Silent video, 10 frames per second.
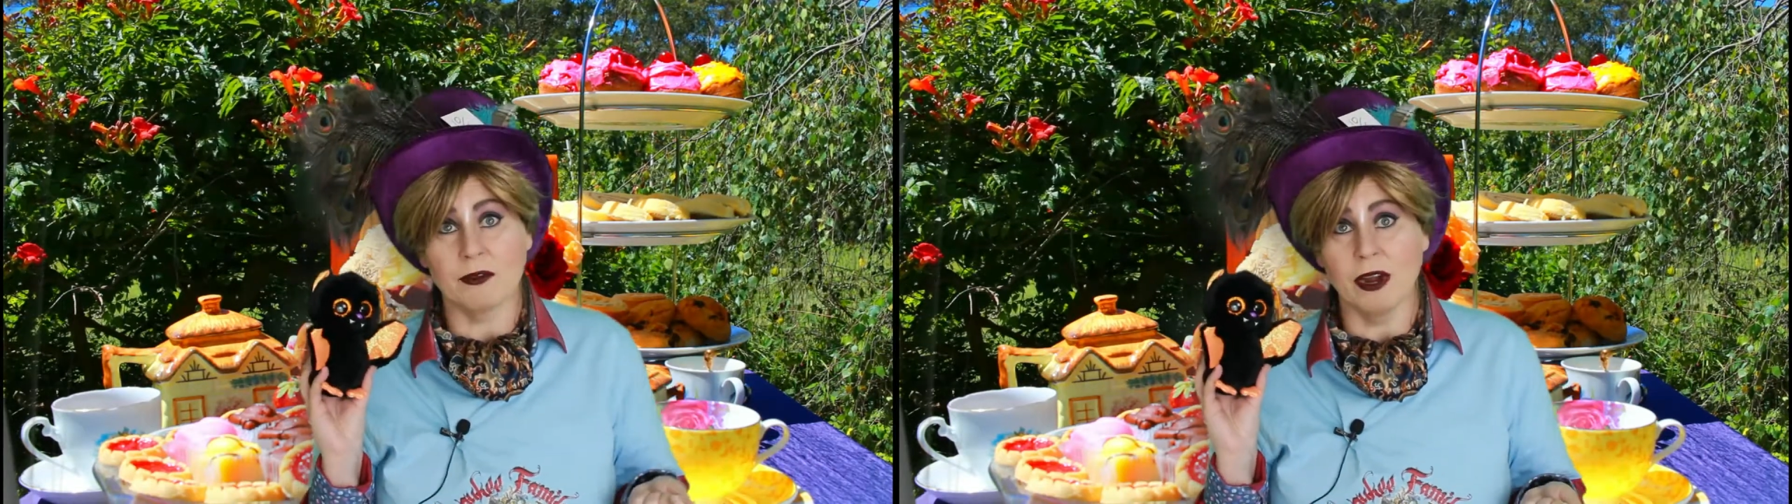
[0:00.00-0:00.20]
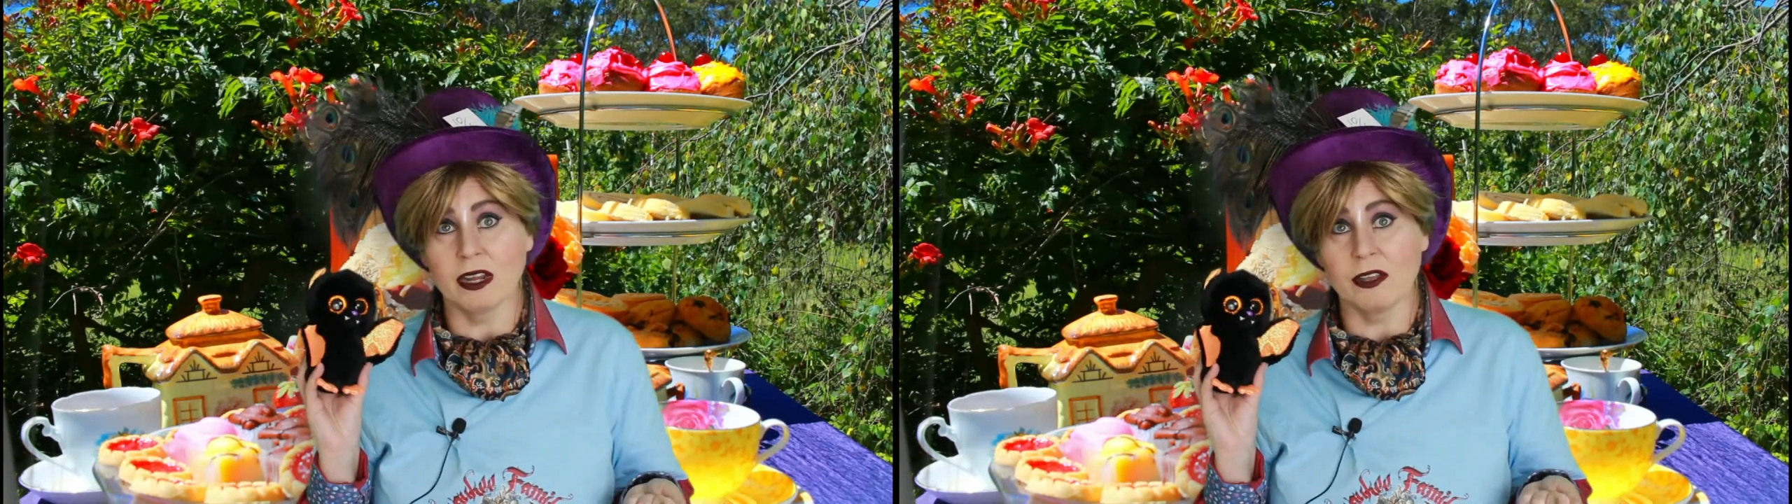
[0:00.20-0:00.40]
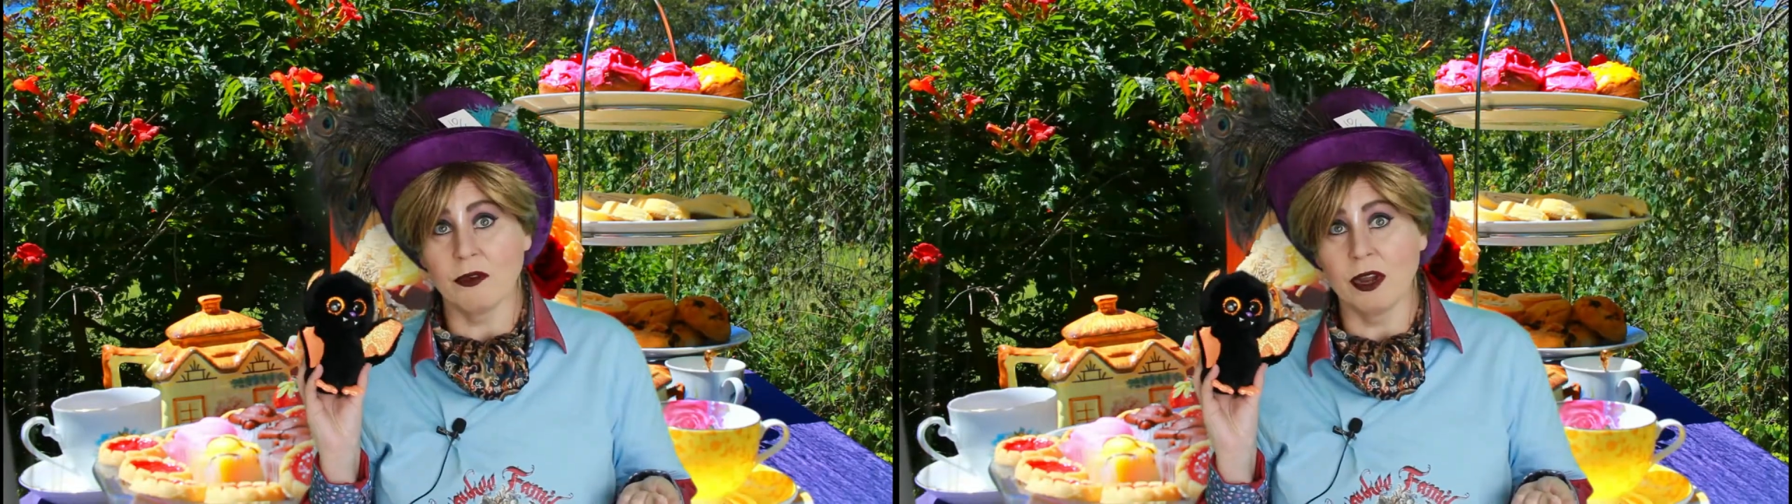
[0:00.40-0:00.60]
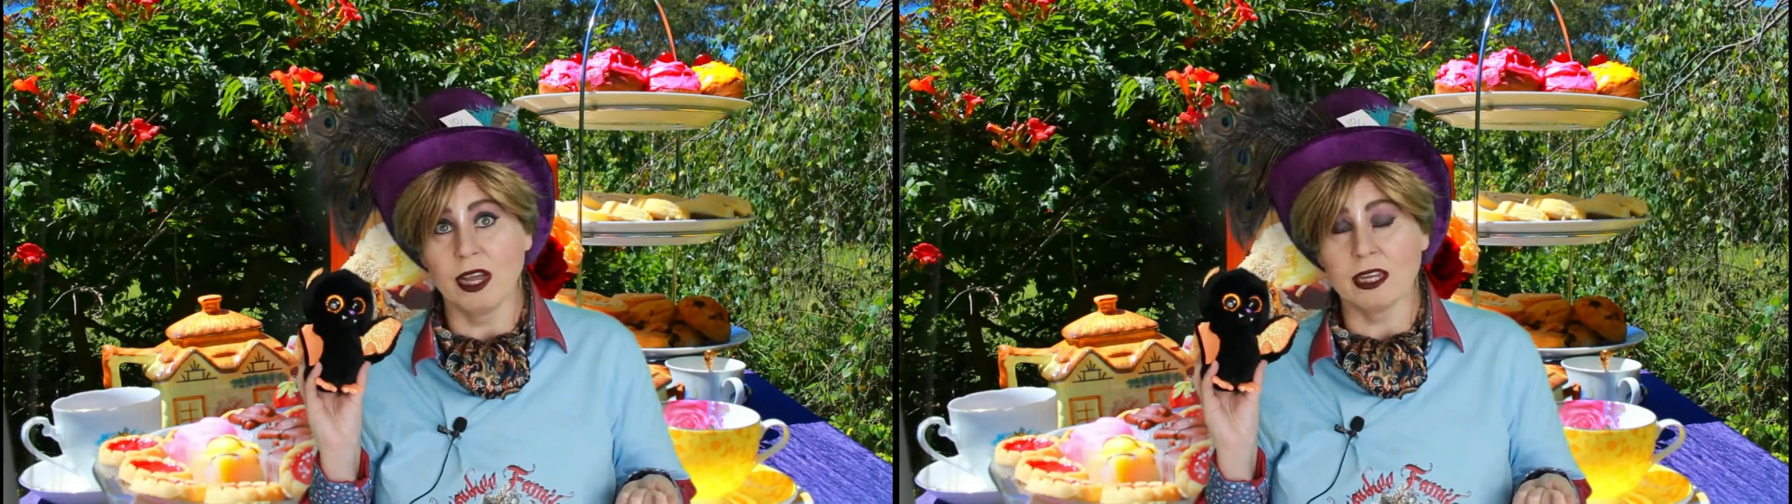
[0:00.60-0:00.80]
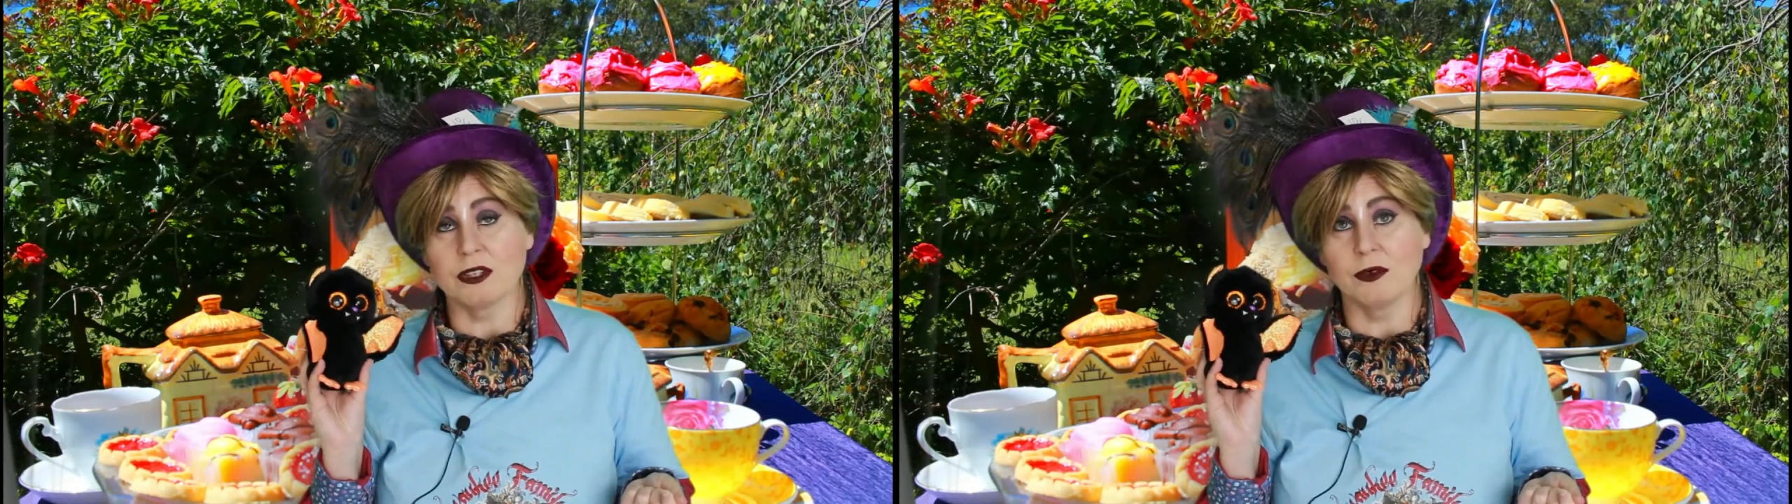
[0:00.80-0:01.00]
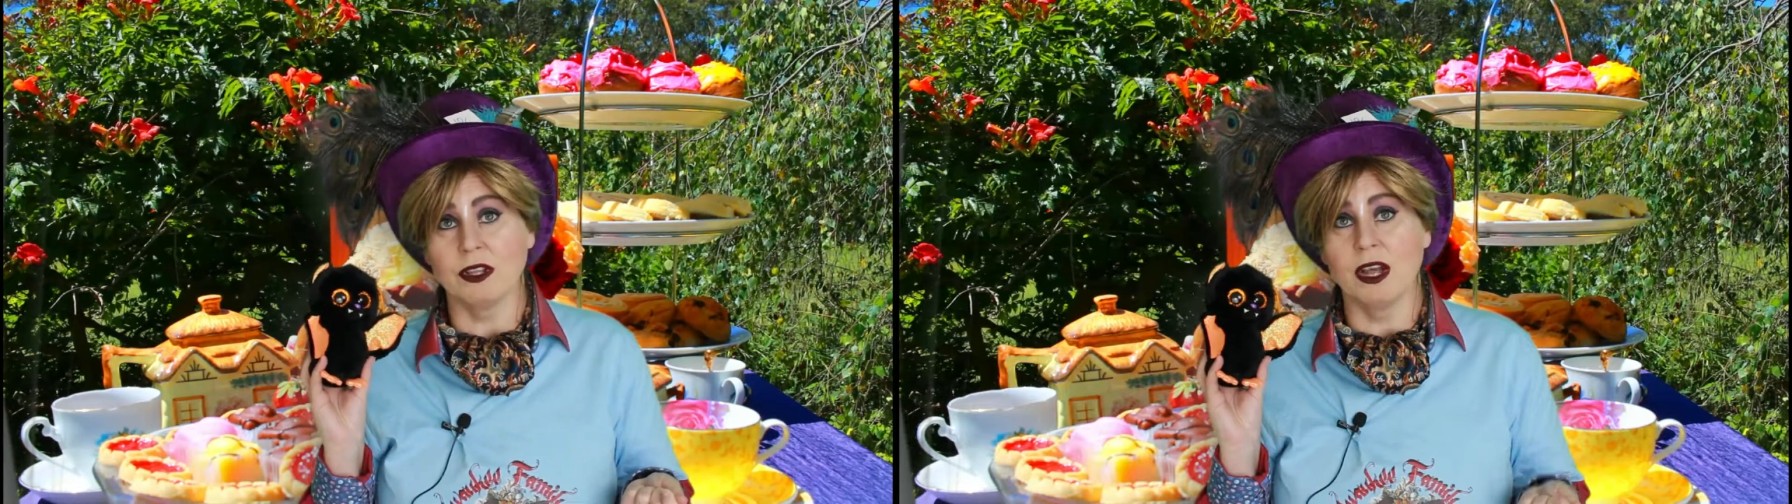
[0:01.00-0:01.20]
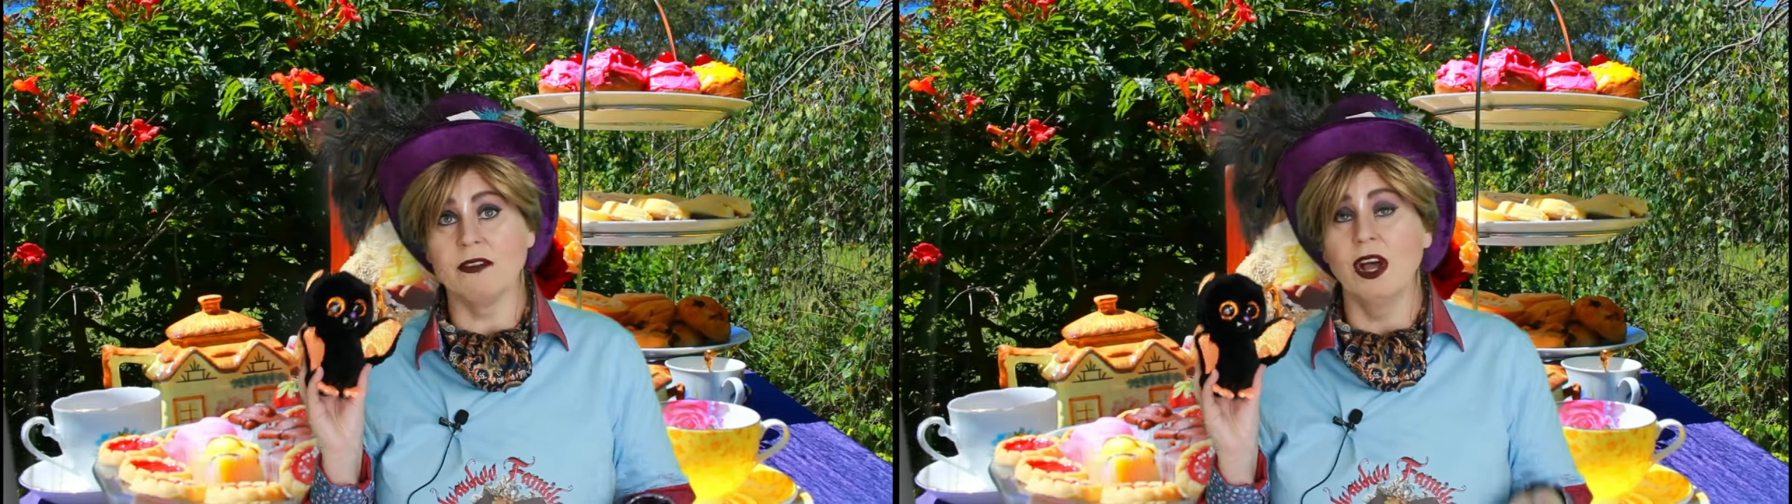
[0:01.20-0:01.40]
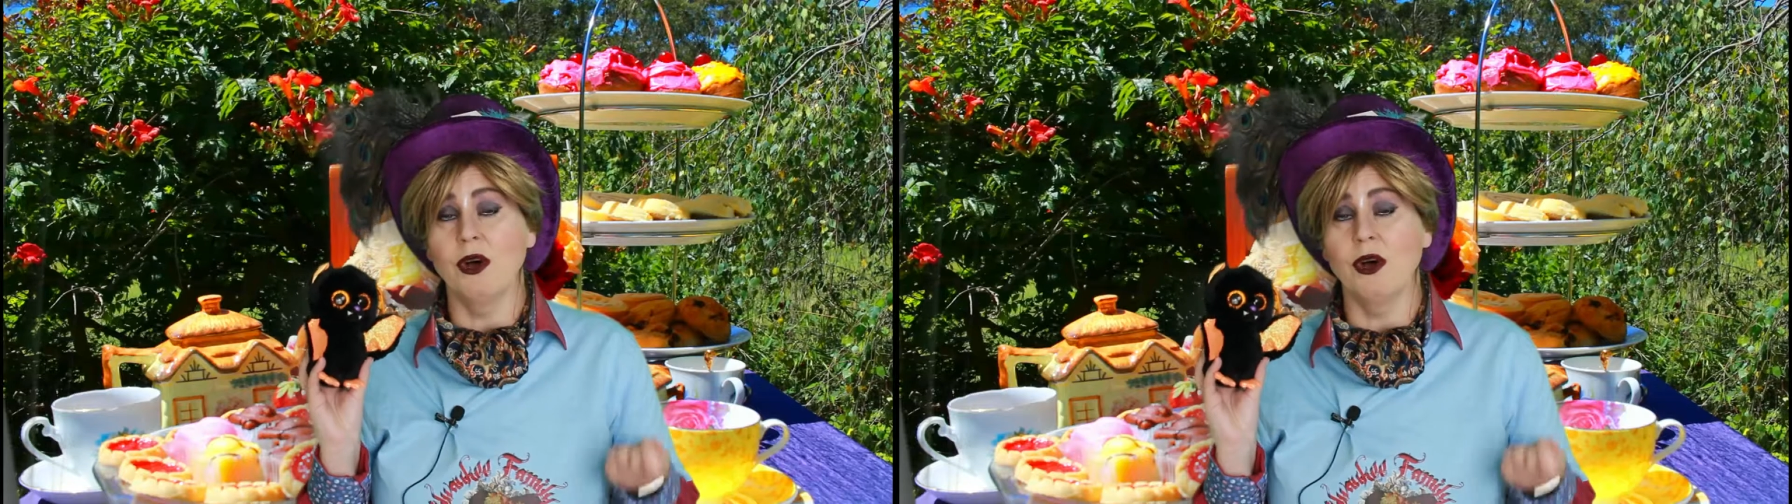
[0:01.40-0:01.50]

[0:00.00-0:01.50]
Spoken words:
writing your own actual life.